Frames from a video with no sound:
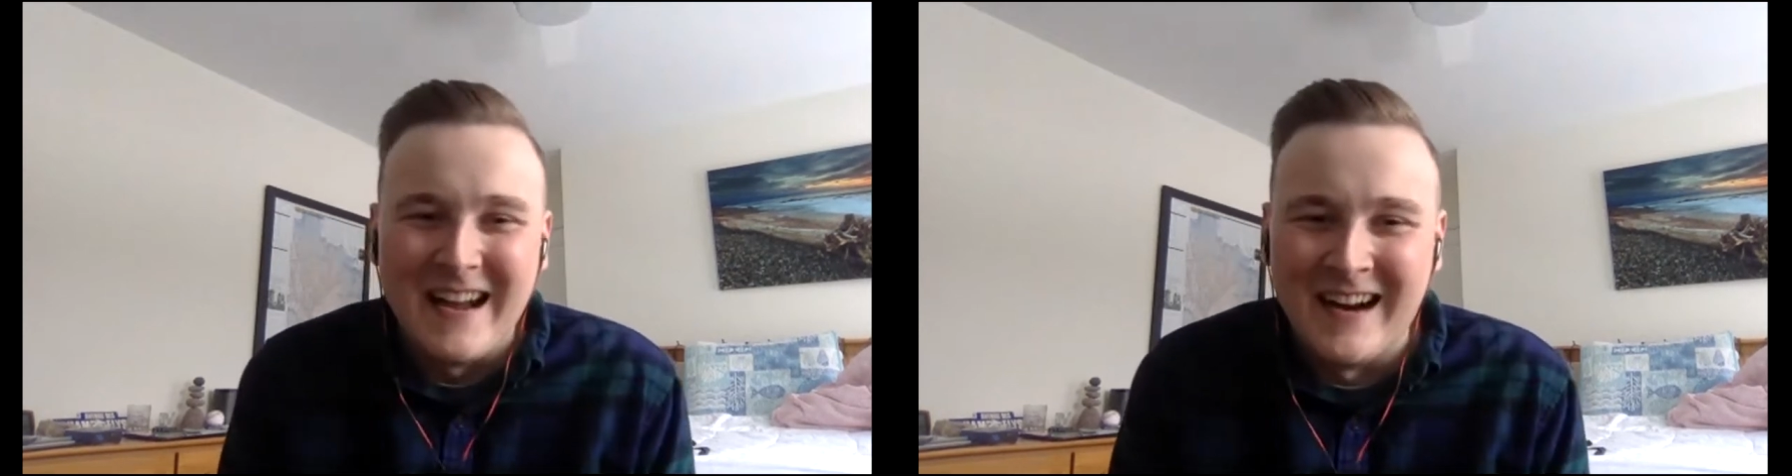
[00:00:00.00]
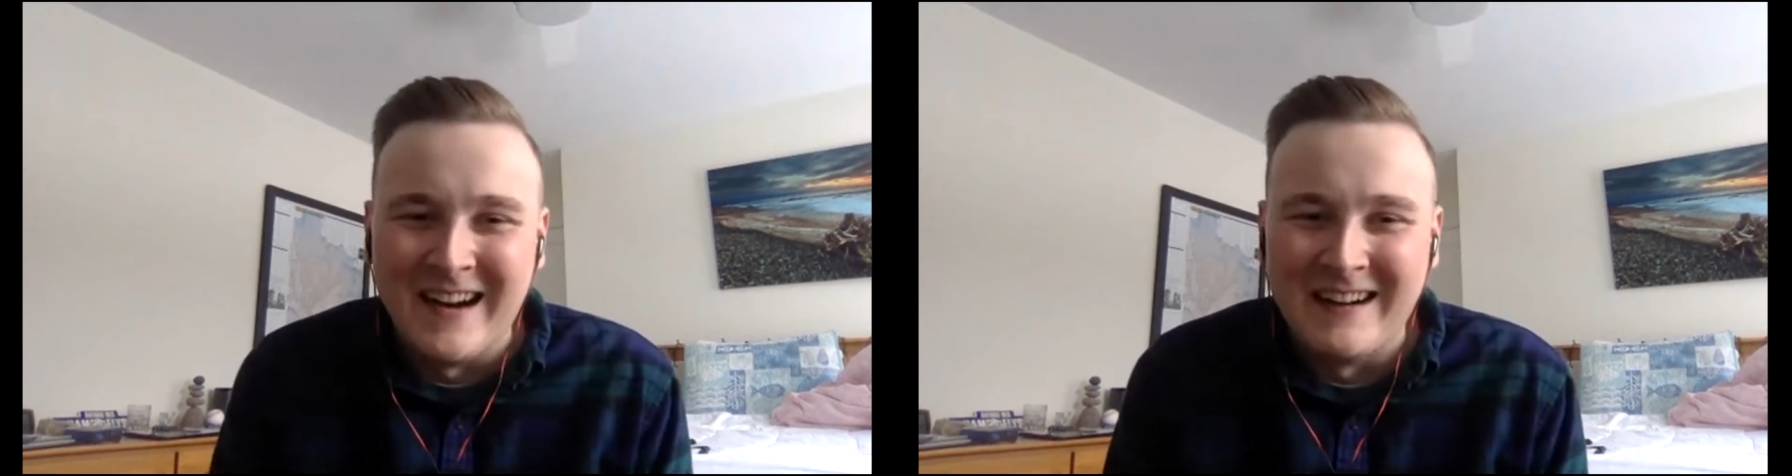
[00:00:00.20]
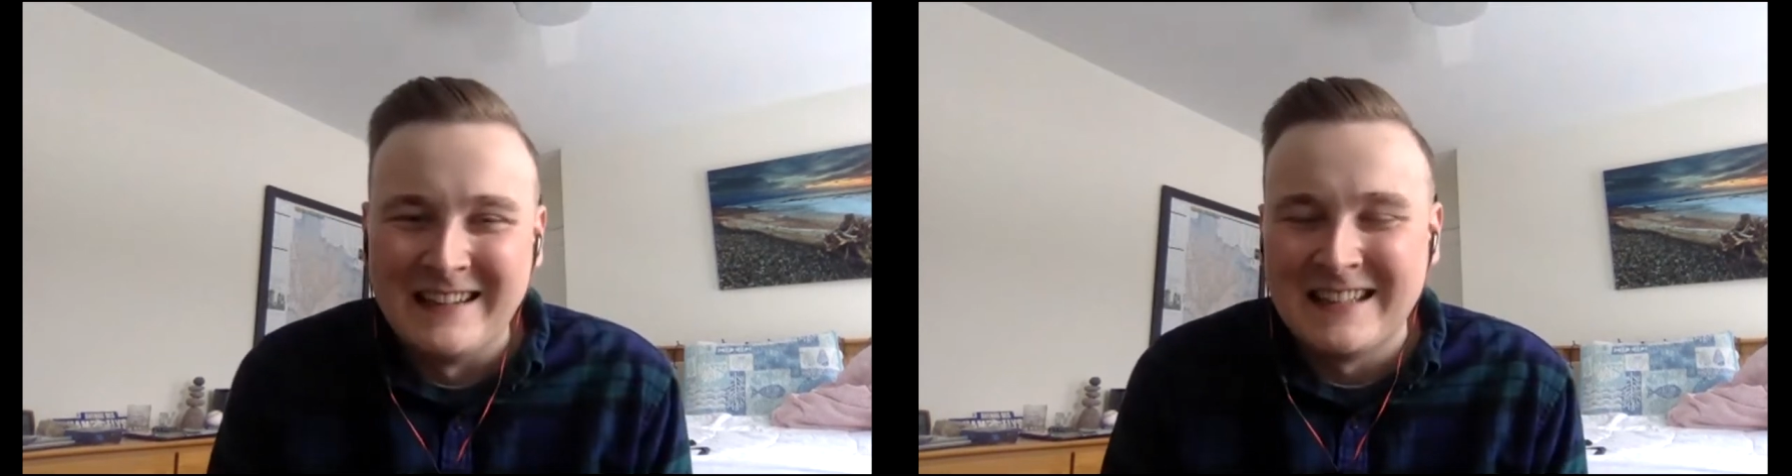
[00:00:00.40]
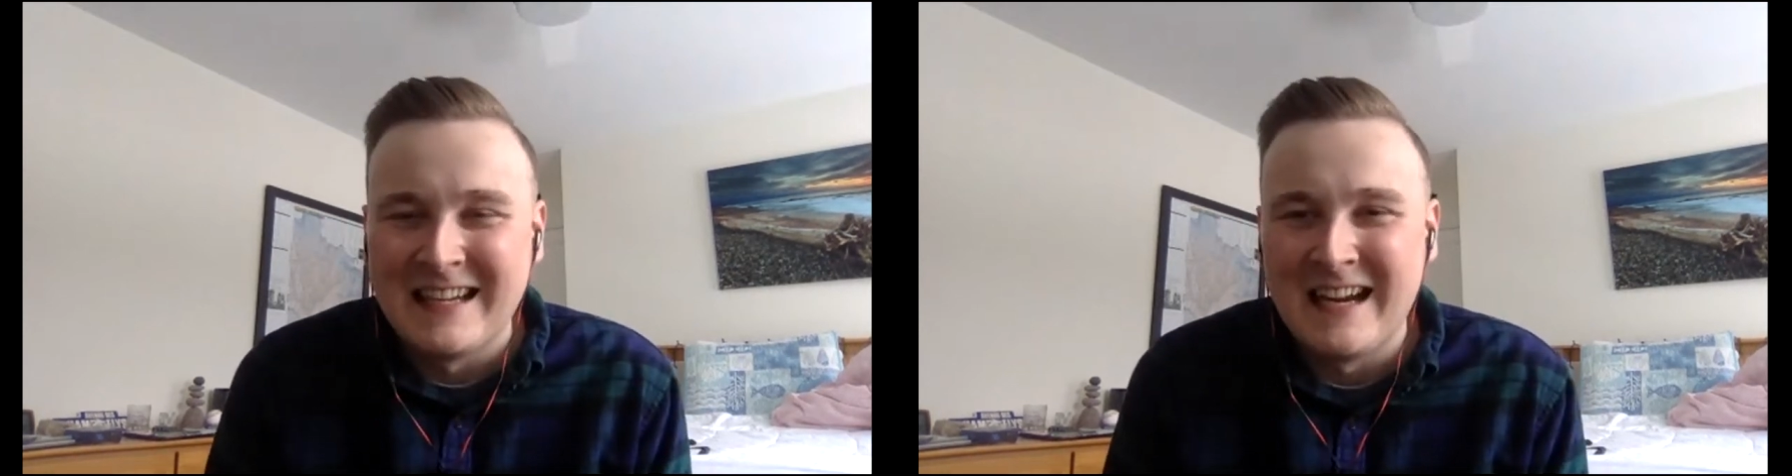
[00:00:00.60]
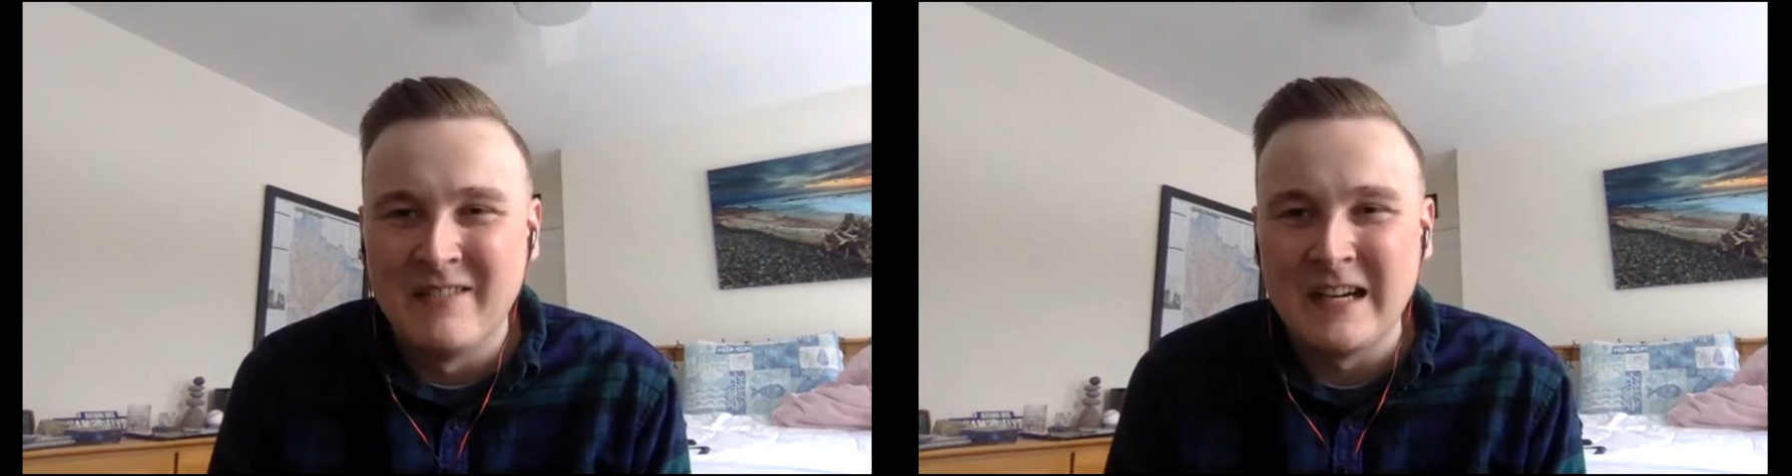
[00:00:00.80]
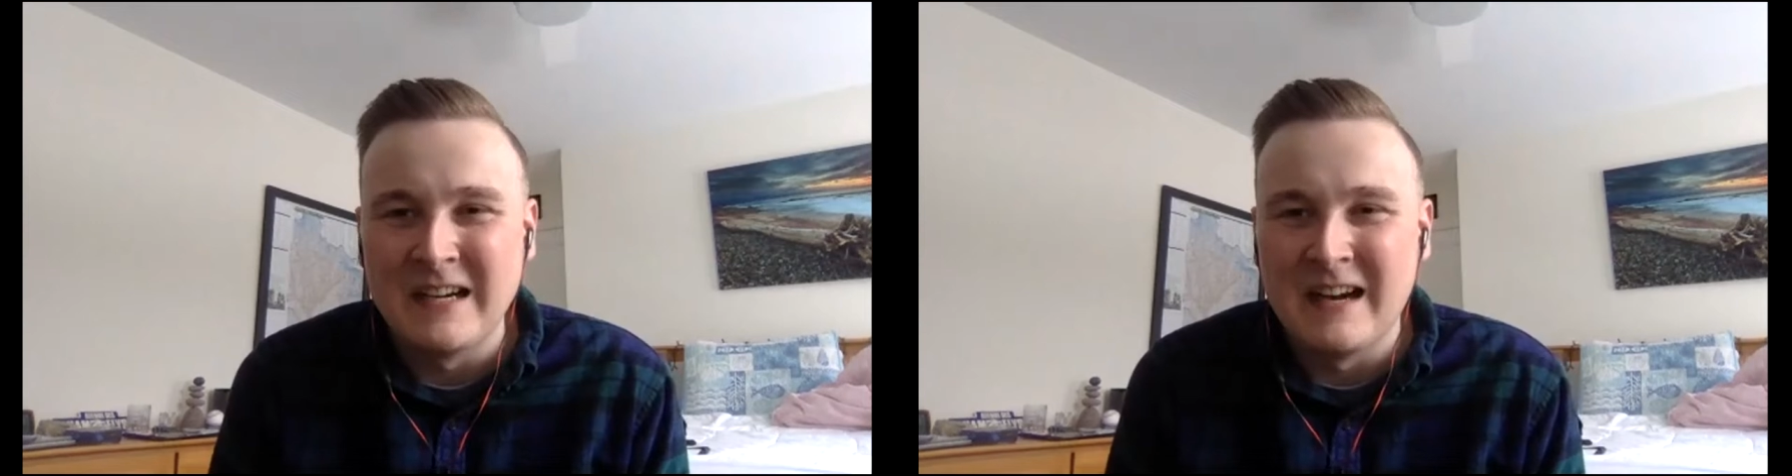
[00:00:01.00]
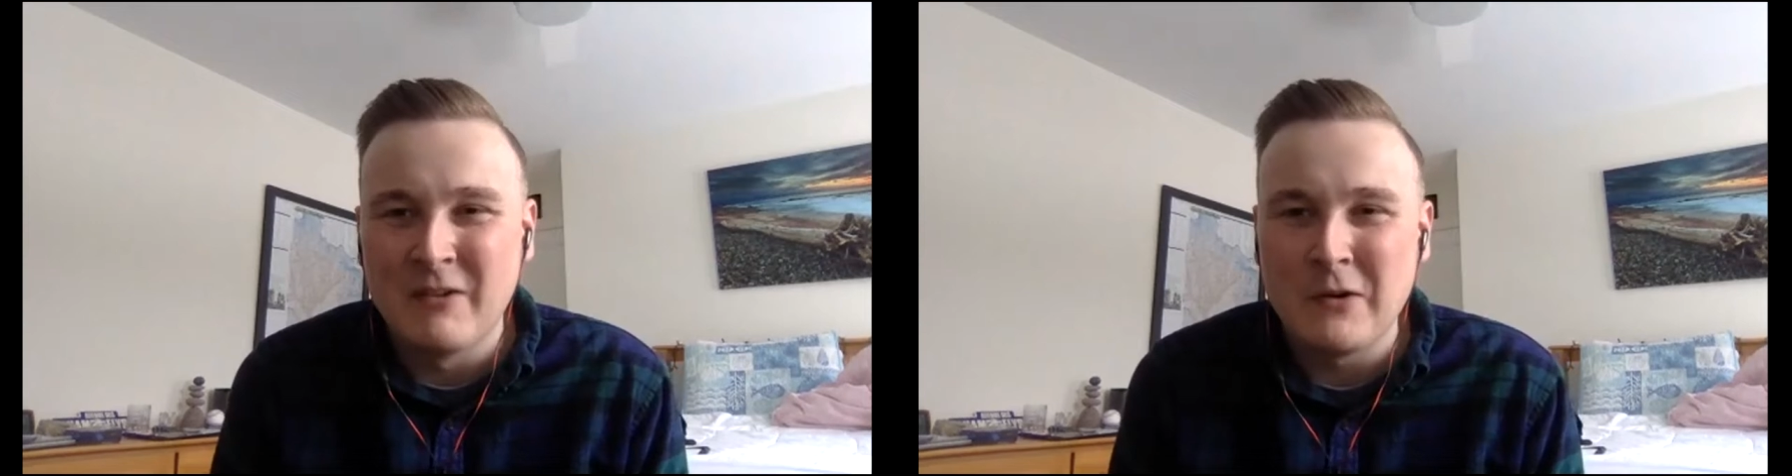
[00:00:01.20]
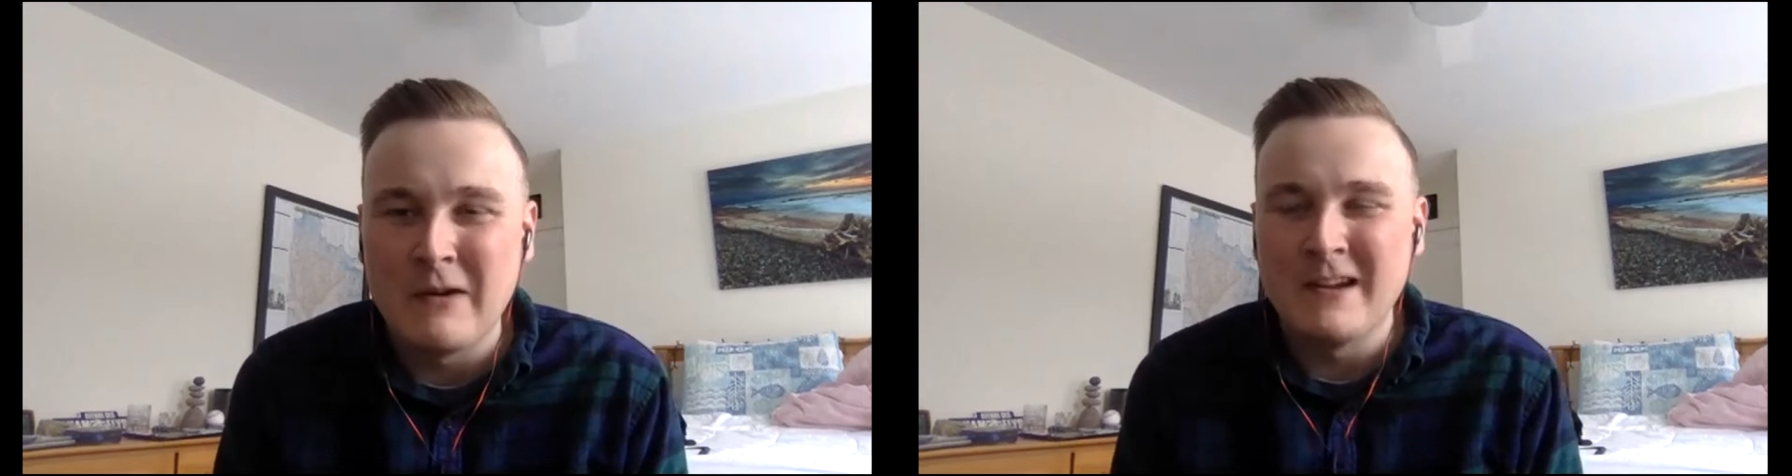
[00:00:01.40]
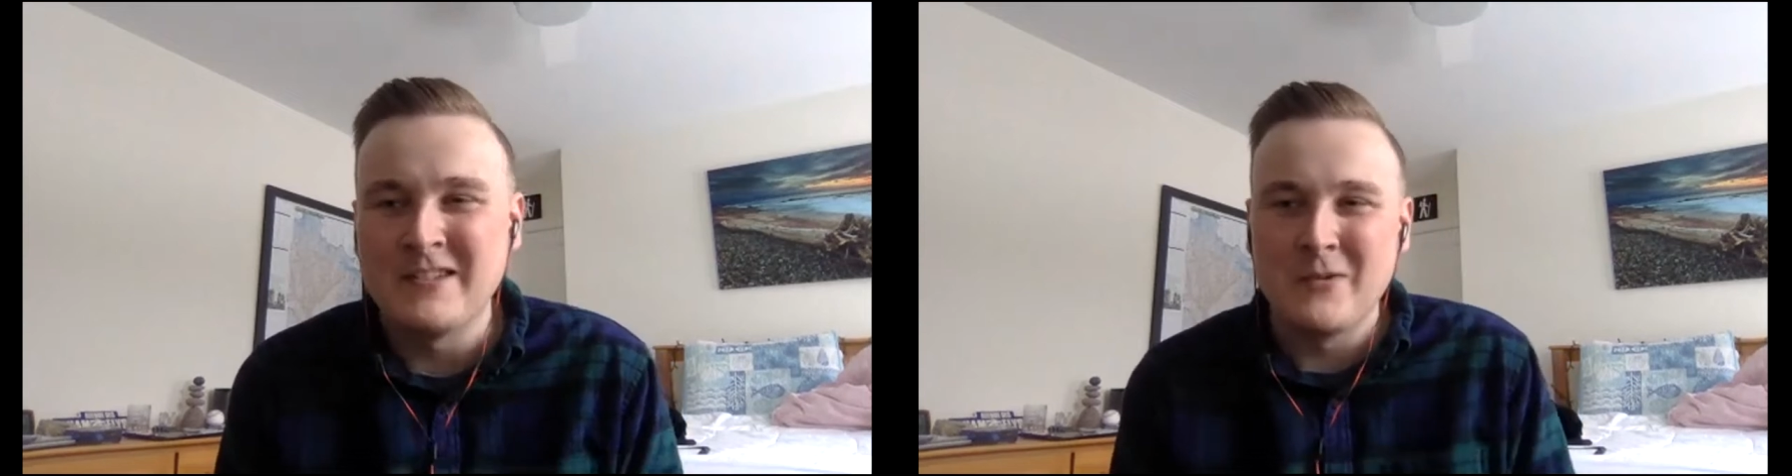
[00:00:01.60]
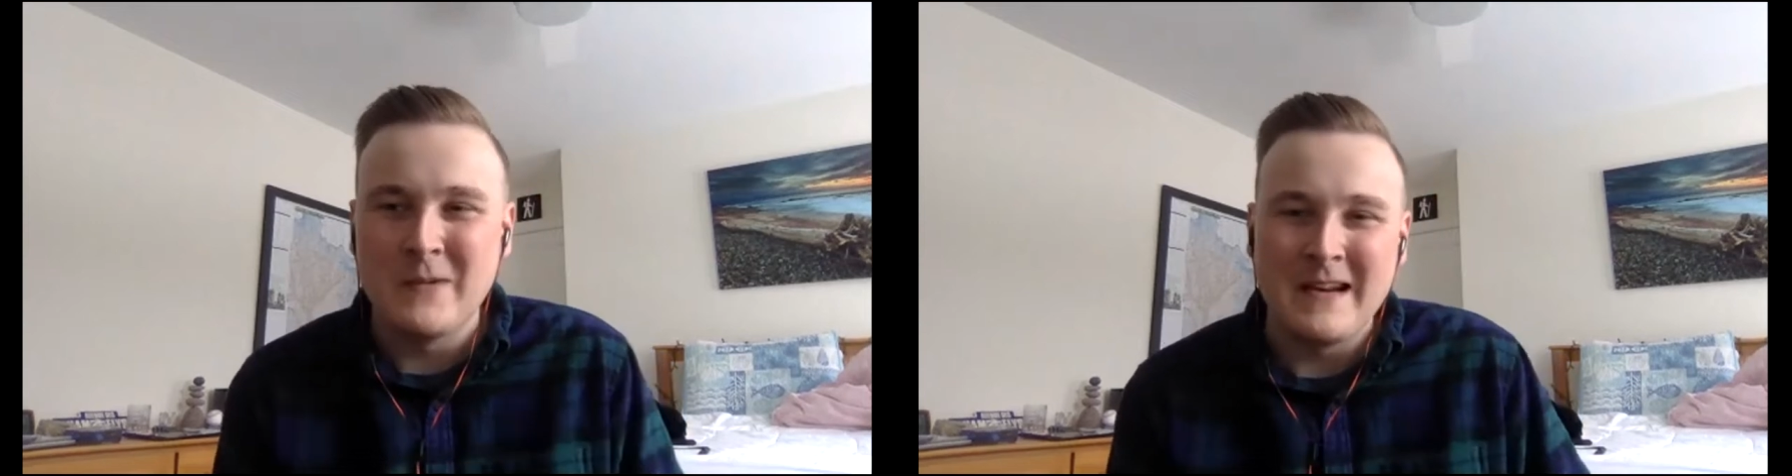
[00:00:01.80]
Have a great rest
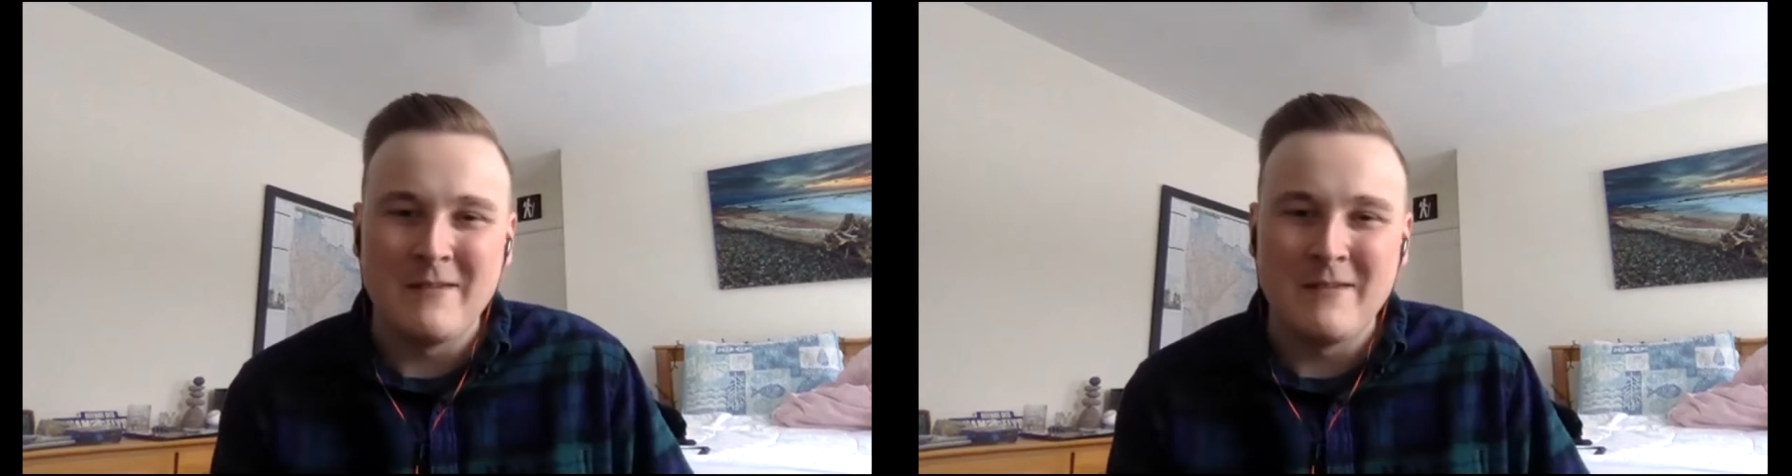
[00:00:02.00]
of your week,